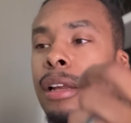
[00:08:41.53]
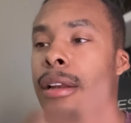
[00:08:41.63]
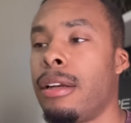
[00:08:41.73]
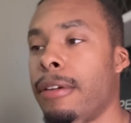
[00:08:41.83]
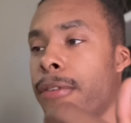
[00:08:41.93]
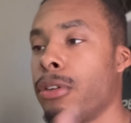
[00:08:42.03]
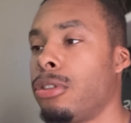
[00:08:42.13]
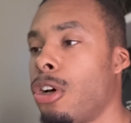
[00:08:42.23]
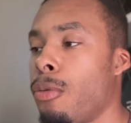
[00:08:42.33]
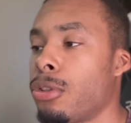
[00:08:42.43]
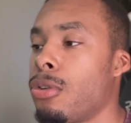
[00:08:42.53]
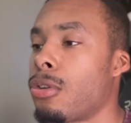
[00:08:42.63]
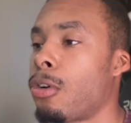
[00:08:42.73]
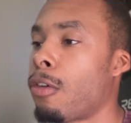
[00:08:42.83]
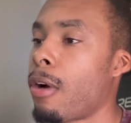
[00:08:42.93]
let folks know what's
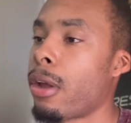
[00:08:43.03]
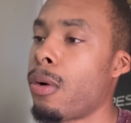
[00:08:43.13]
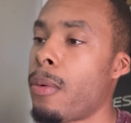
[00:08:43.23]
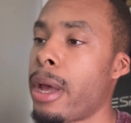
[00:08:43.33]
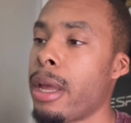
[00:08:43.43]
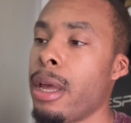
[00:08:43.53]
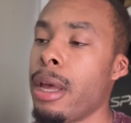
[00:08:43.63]
going on around your way,